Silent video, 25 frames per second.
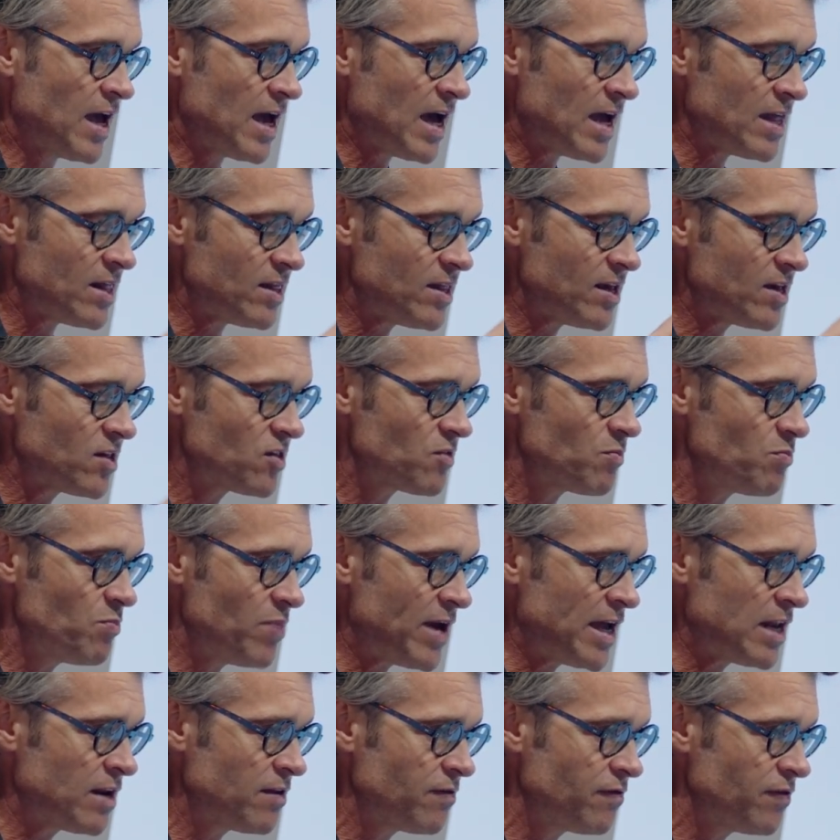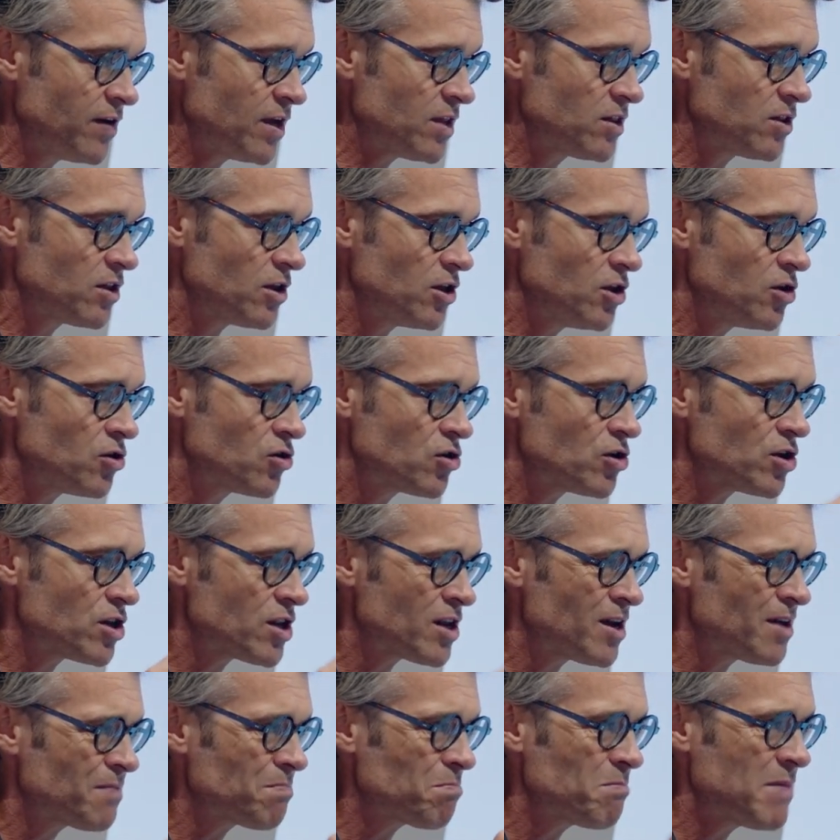And this benefit, you
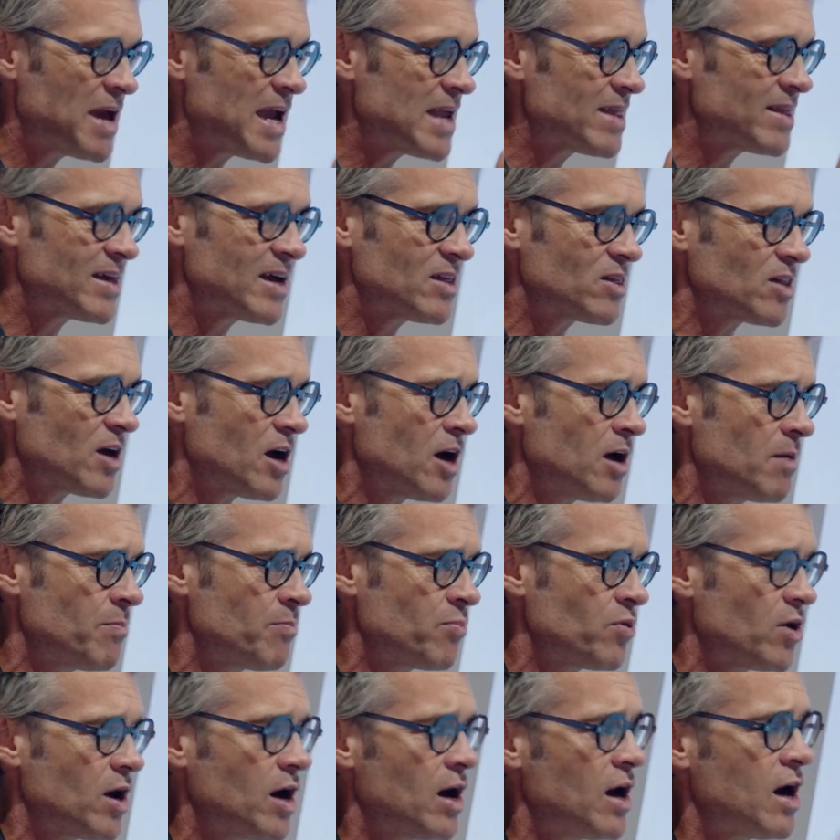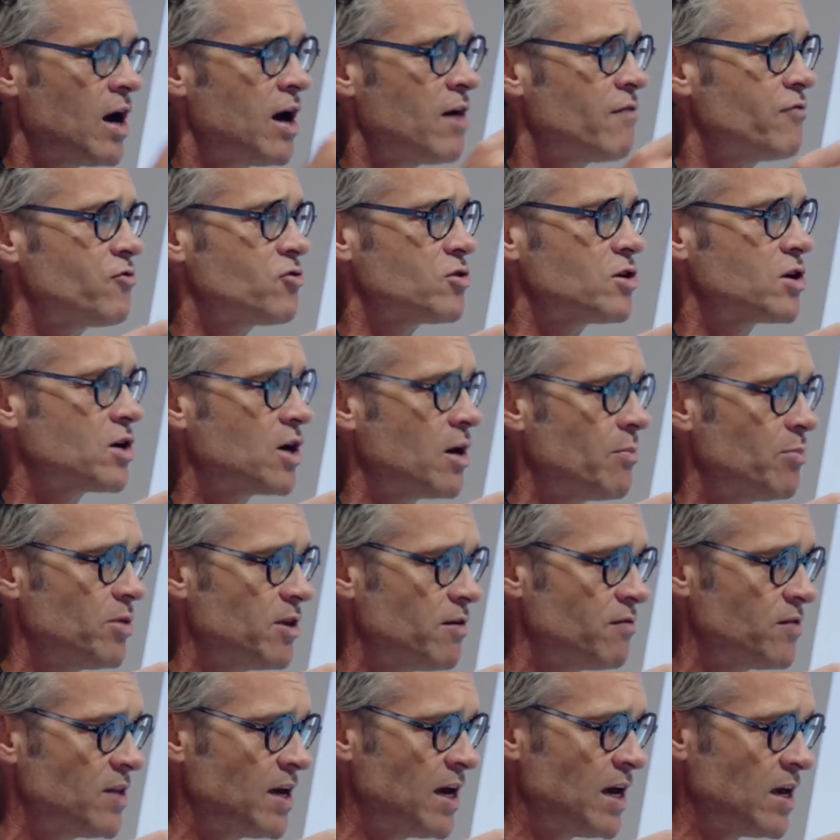could not make that up after a couple
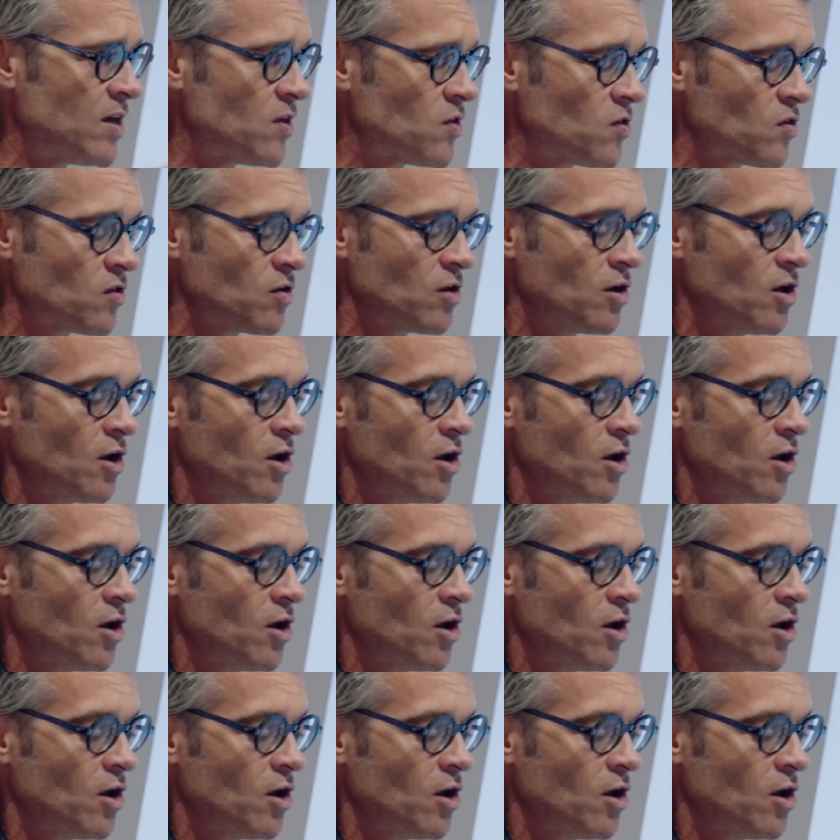of days.